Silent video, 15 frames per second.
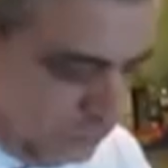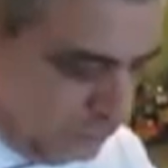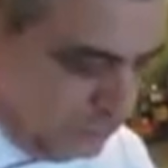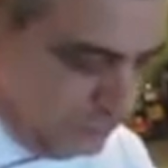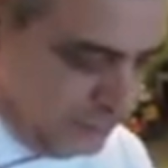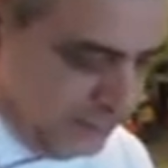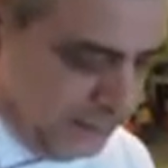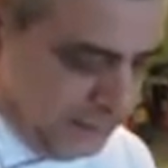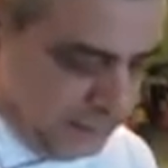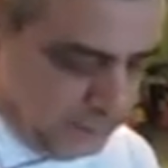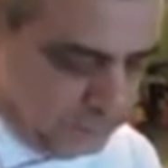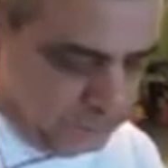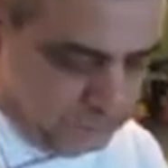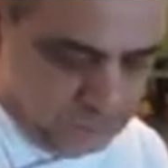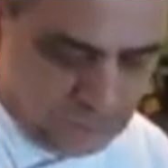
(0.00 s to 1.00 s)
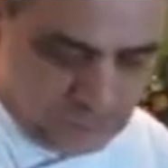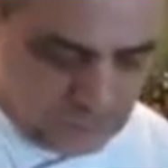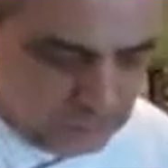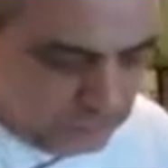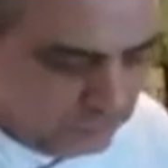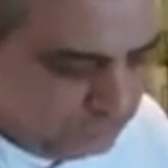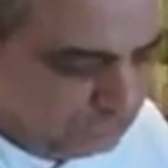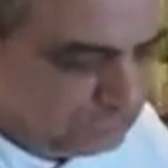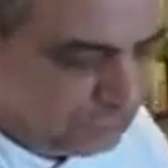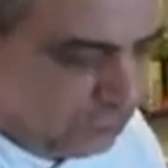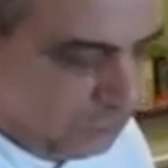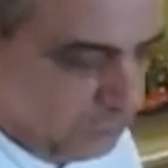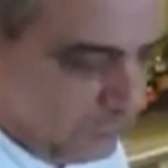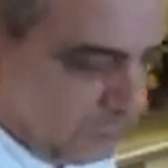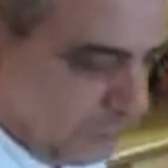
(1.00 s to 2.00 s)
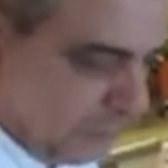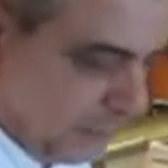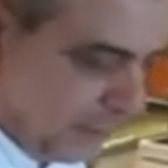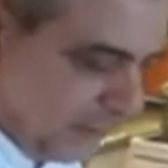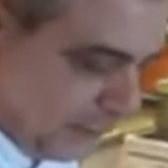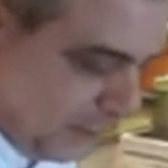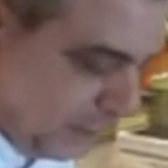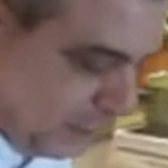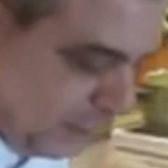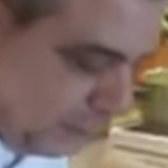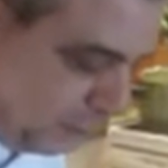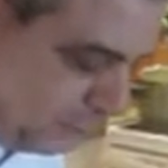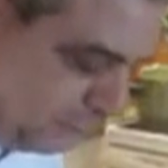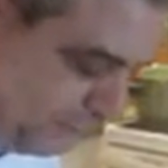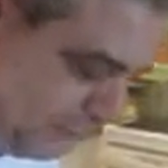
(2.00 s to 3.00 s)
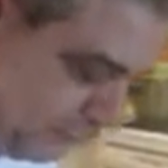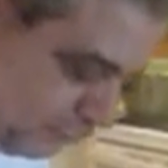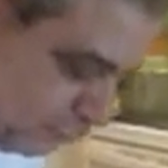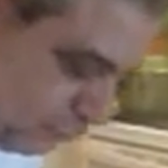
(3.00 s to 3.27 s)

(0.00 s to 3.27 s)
Okay, so again, a little finish